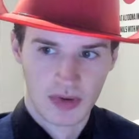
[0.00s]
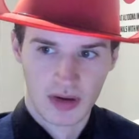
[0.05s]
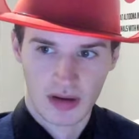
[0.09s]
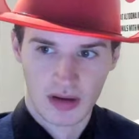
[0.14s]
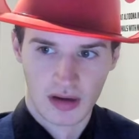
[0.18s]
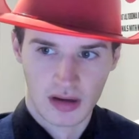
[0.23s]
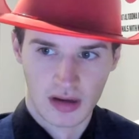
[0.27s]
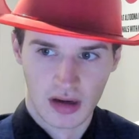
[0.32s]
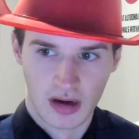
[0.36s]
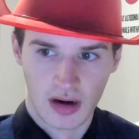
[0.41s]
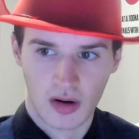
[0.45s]

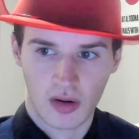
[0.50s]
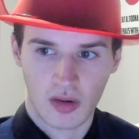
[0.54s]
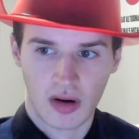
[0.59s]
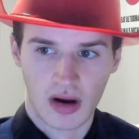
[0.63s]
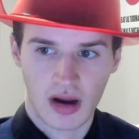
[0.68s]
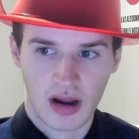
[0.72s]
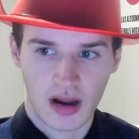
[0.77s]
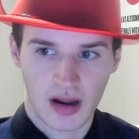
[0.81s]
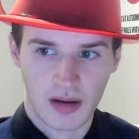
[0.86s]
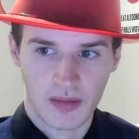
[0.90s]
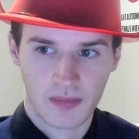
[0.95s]
you
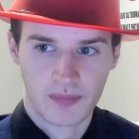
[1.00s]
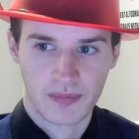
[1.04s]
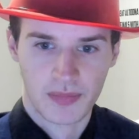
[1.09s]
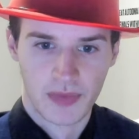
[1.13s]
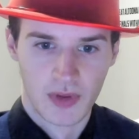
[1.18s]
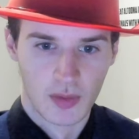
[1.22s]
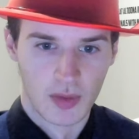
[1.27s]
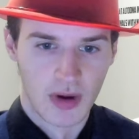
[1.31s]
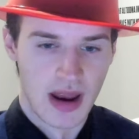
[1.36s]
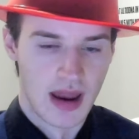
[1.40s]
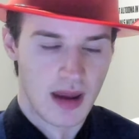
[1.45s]
know,
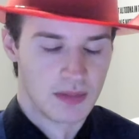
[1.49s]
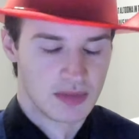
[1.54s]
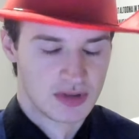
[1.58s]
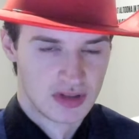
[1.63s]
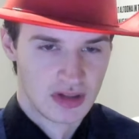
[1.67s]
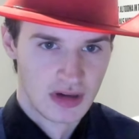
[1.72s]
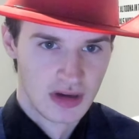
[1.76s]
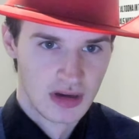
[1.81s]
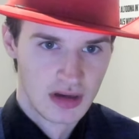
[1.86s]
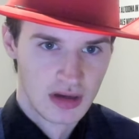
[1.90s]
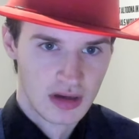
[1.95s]
the Rams.
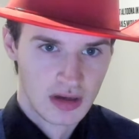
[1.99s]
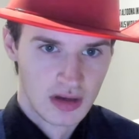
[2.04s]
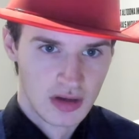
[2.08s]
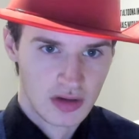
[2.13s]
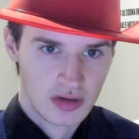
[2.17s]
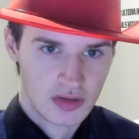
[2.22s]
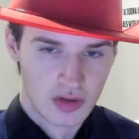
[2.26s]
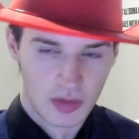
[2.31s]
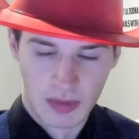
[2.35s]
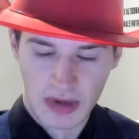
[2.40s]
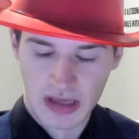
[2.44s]

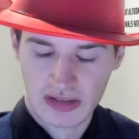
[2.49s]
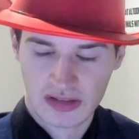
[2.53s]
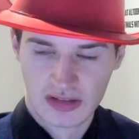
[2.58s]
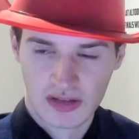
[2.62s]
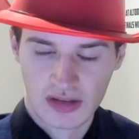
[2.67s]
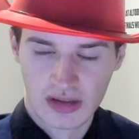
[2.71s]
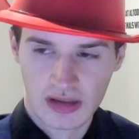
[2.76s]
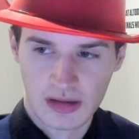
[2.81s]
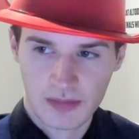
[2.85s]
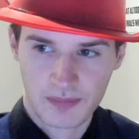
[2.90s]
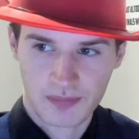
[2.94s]
So
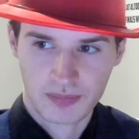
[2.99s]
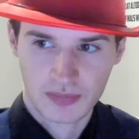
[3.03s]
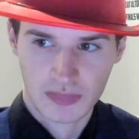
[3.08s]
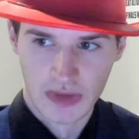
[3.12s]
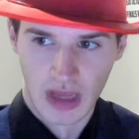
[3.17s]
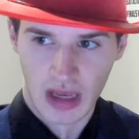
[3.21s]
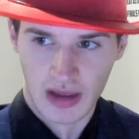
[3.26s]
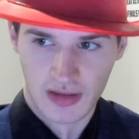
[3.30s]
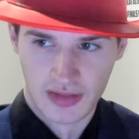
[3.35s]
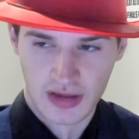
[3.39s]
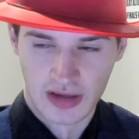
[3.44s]
basically,
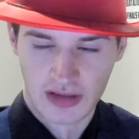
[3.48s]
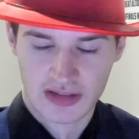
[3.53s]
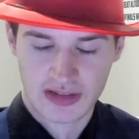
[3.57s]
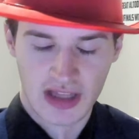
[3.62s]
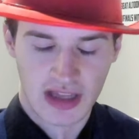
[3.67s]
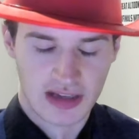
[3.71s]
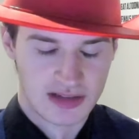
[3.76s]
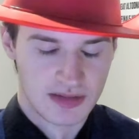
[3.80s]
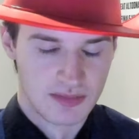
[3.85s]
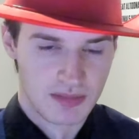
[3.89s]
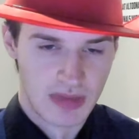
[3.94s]
I think
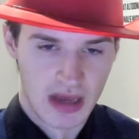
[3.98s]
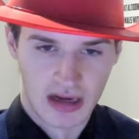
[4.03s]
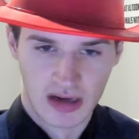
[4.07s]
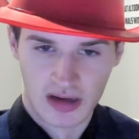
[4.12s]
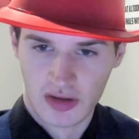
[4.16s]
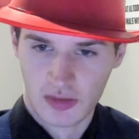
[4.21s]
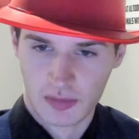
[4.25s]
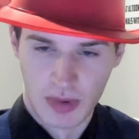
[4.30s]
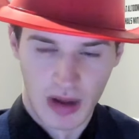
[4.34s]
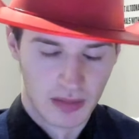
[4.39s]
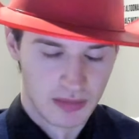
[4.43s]
Stetson Bennett
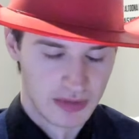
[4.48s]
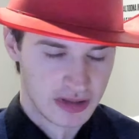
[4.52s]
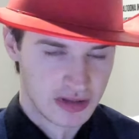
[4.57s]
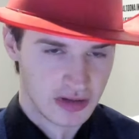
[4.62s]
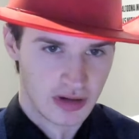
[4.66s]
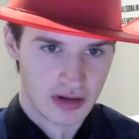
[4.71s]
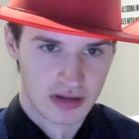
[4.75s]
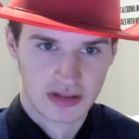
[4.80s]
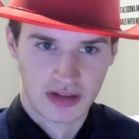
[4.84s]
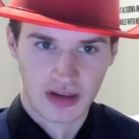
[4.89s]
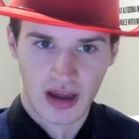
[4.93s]
is probably cooked.